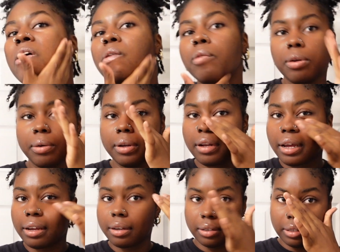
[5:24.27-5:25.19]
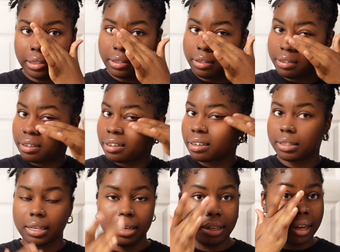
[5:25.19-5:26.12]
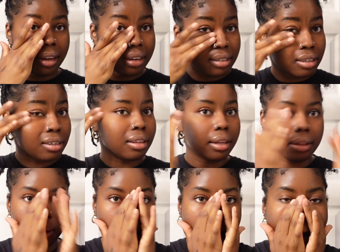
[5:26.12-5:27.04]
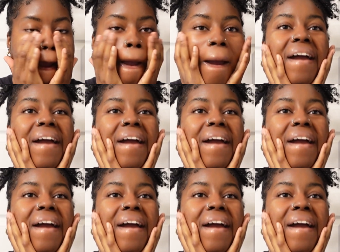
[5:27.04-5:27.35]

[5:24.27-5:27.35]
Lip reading: We're doing light concealer, because I did light concealer the other day.